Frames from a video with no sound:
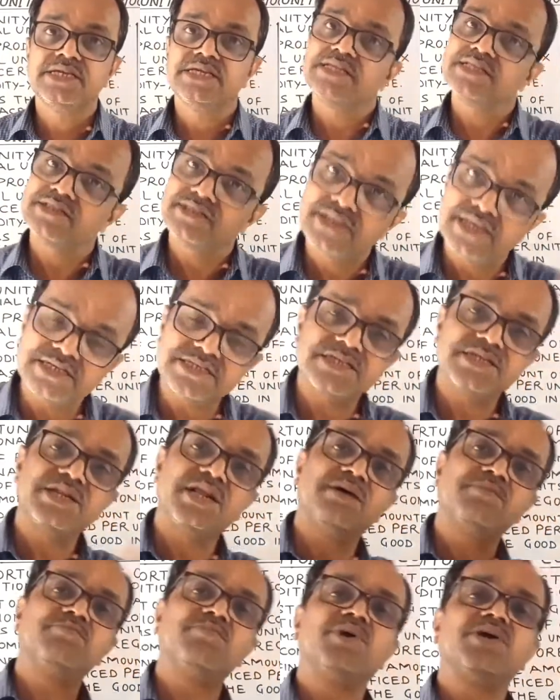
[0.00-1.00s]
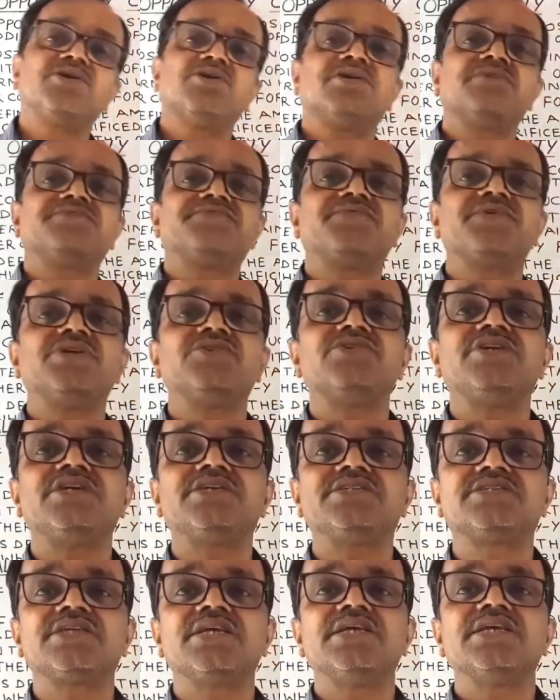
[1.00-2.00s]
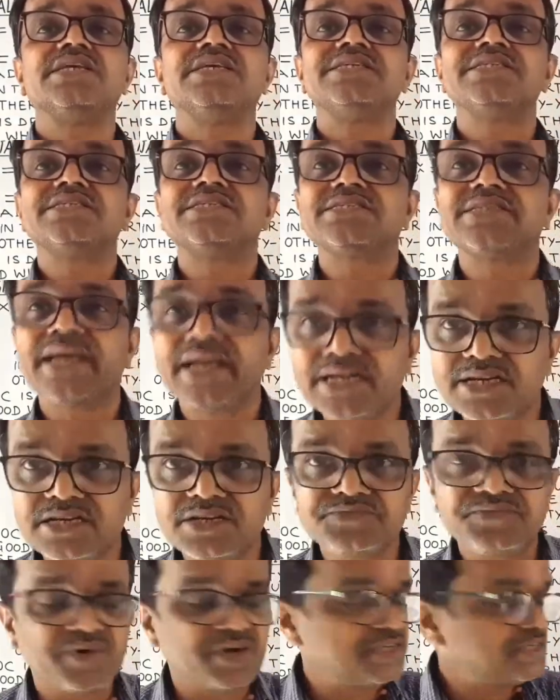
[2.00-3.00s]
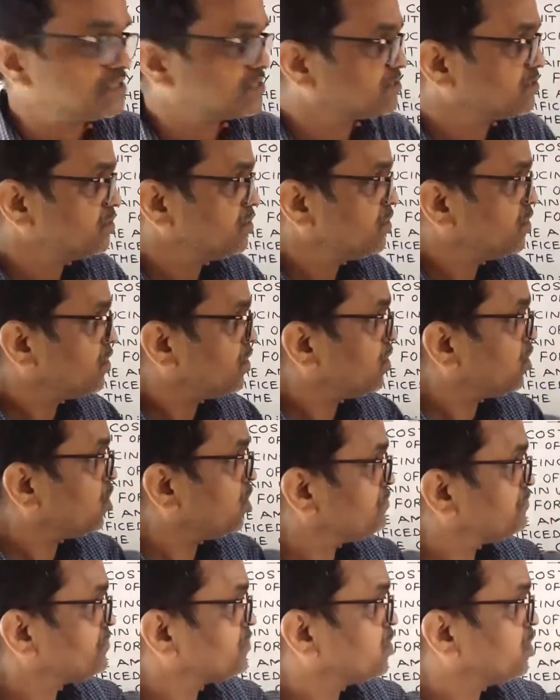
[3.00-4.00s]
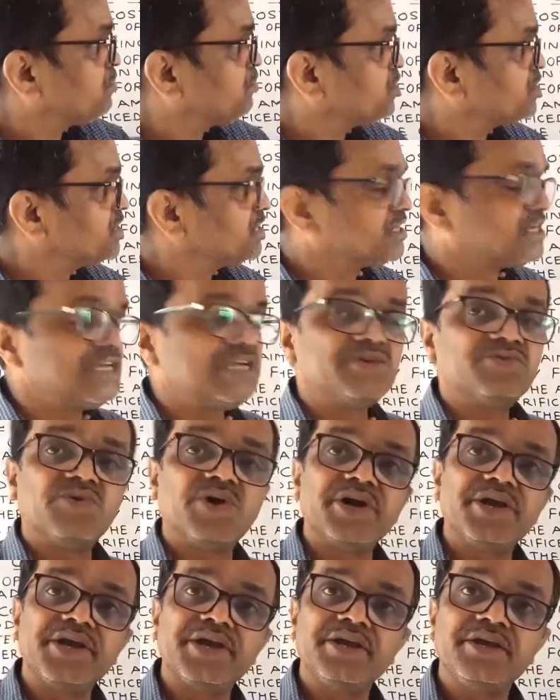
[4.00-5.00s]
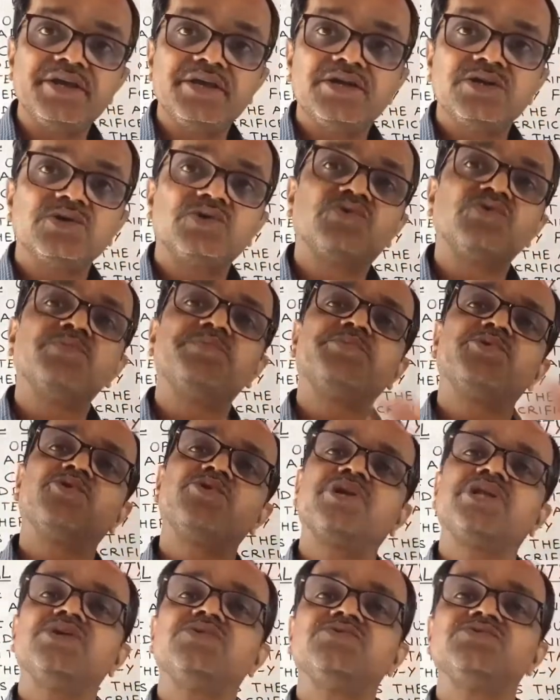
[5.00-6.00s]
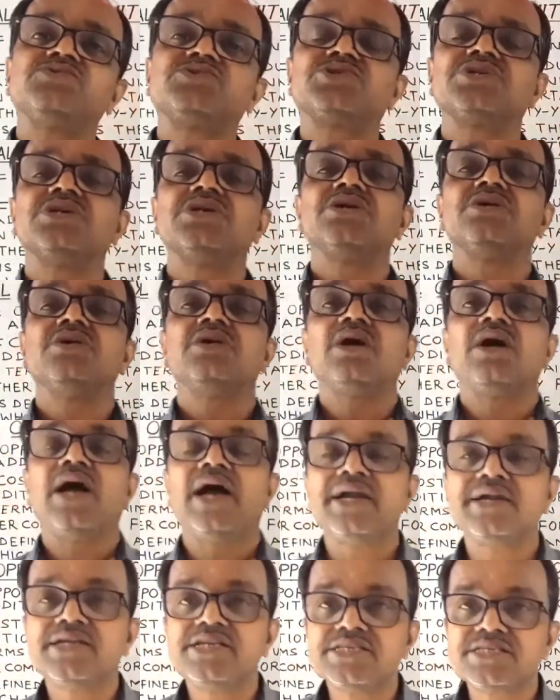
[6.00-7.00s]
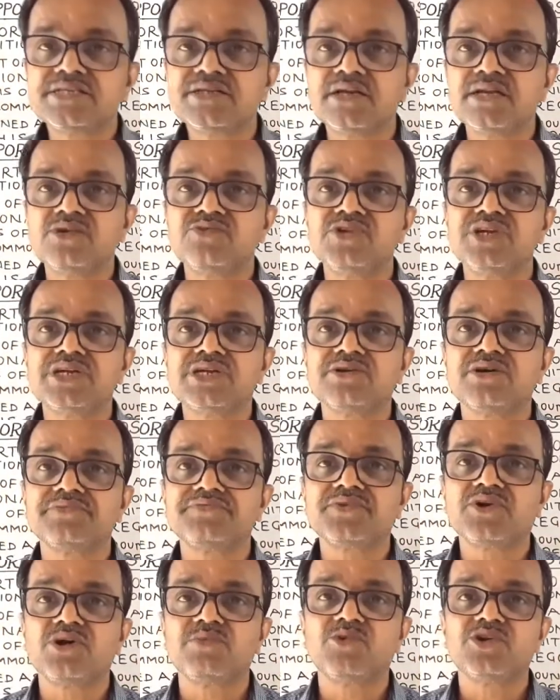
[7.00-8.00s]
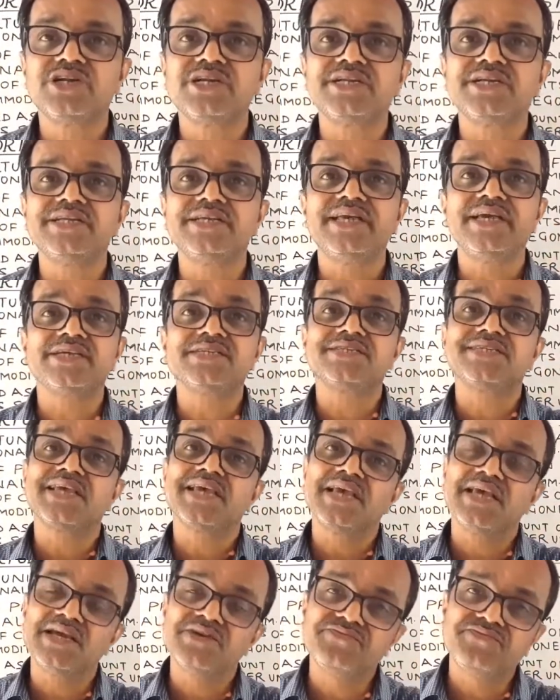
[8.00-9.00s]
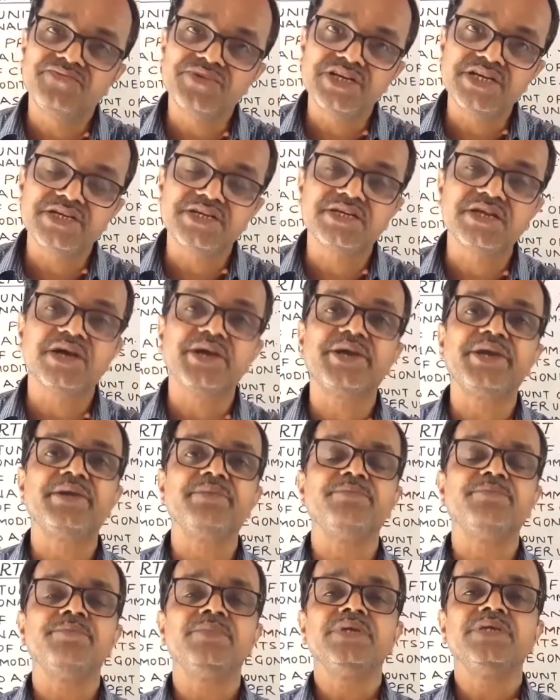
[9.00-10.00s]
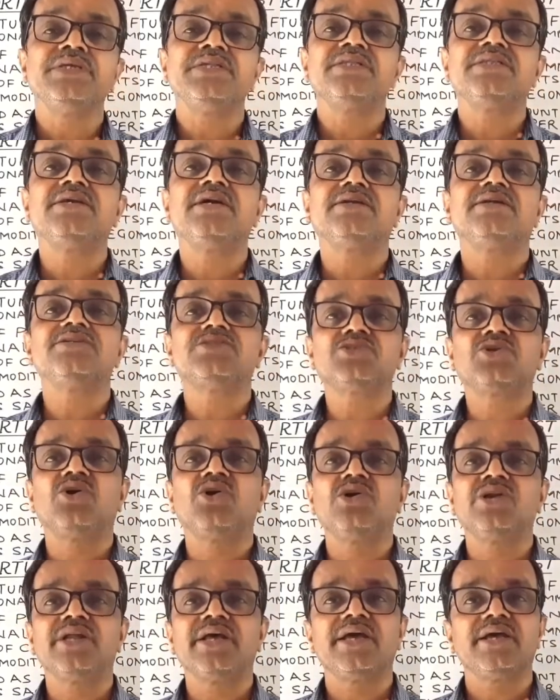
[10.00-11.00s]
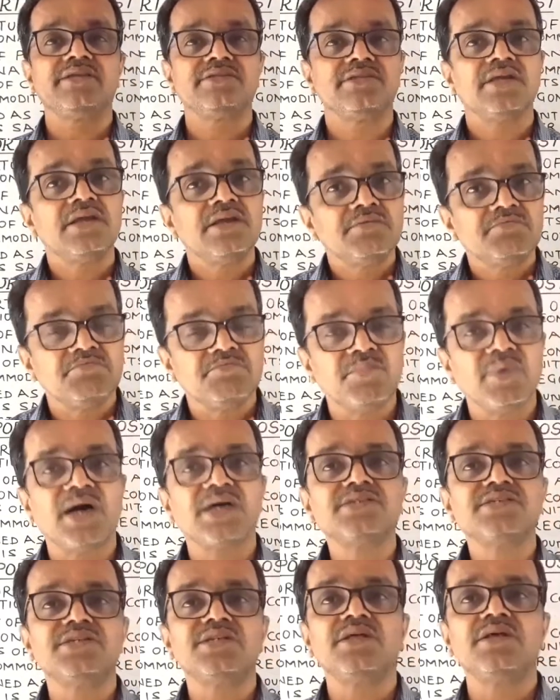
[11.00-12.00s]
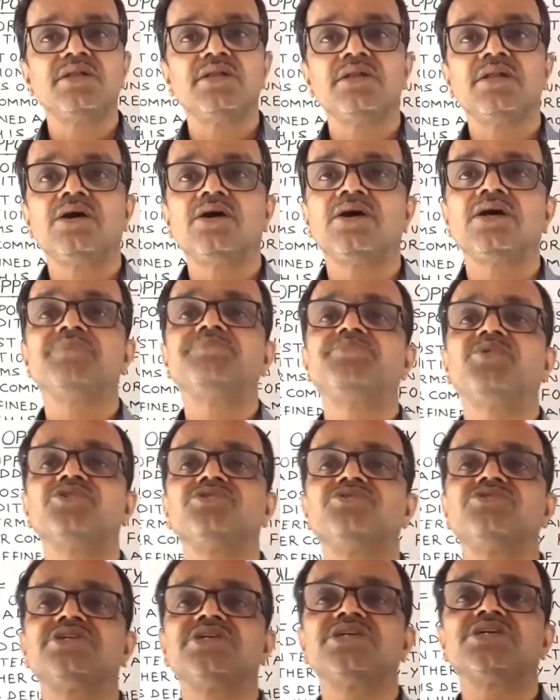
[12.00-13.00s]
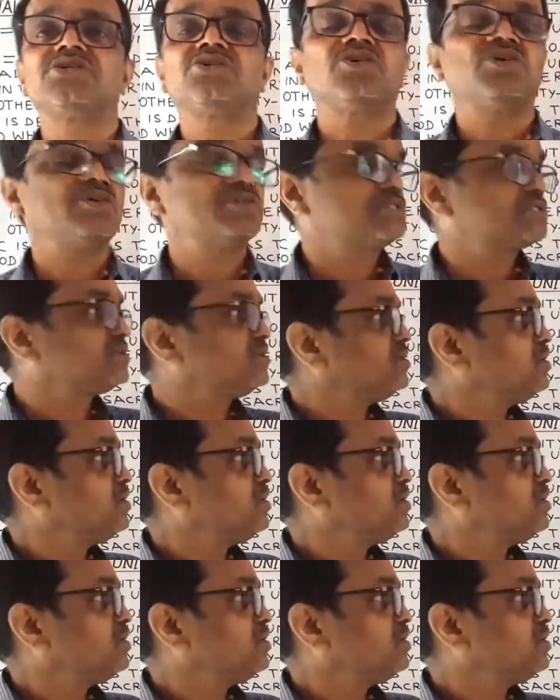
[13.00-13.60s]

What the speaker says: This number of units sacrificed of commodity Y to produce additional unit of commodity X every time, that is called as marginal opportunity cost